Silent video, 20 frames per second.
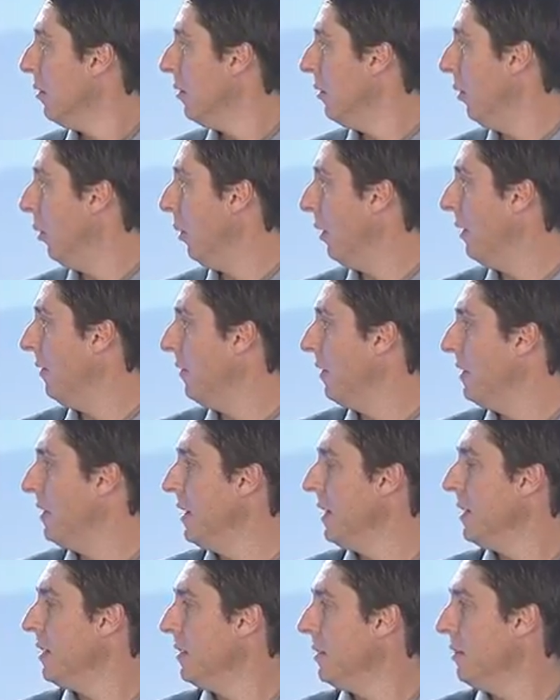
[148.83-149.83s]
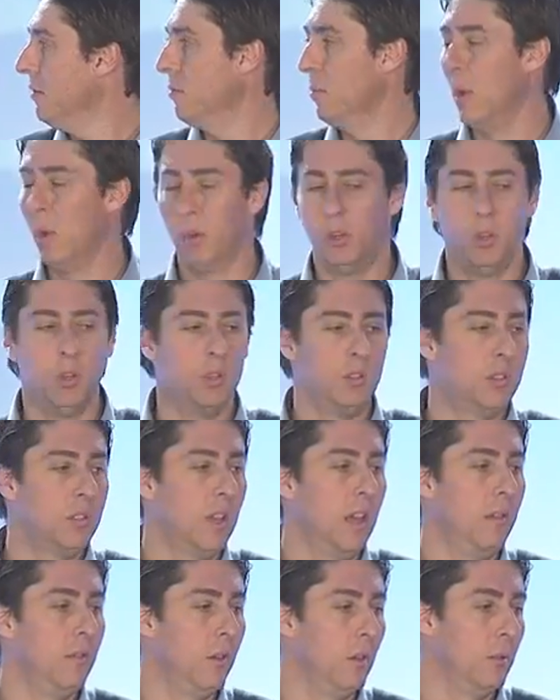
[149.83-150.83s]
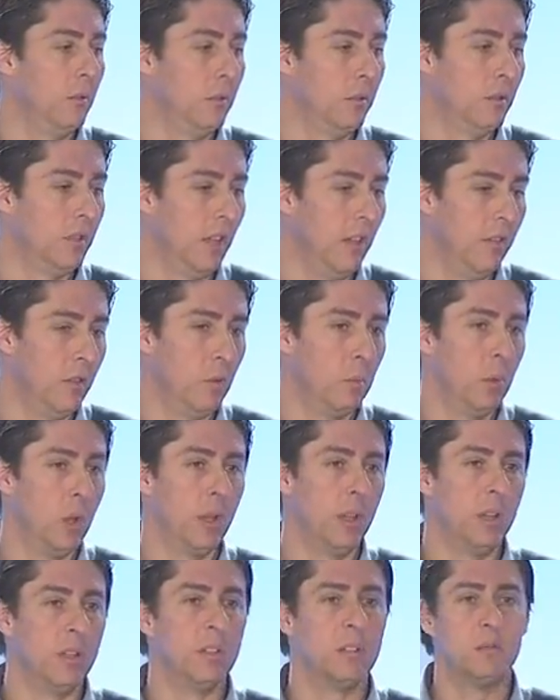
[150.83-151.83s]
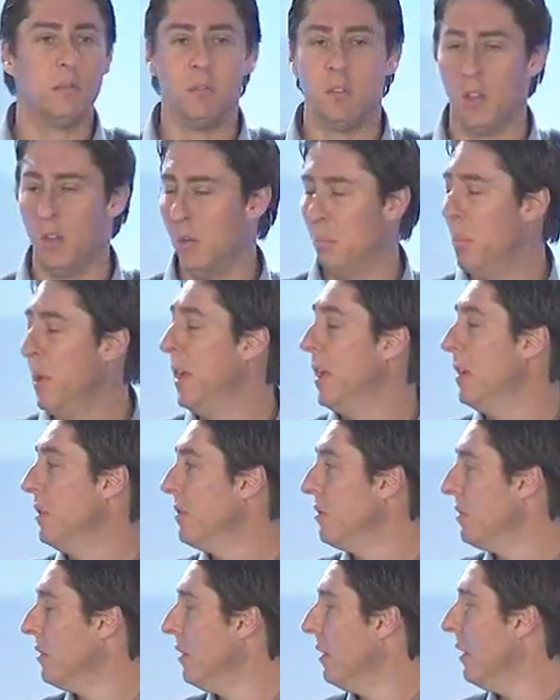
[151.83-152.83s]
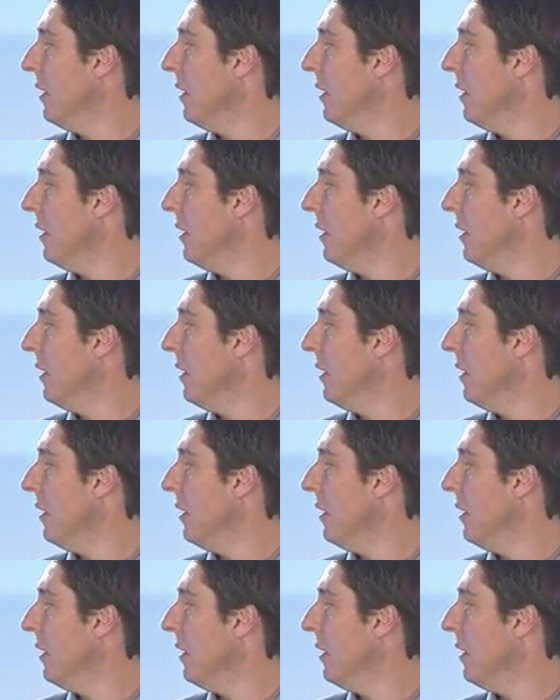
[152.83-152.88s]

or if it didn't, it could save their butt in a pinch.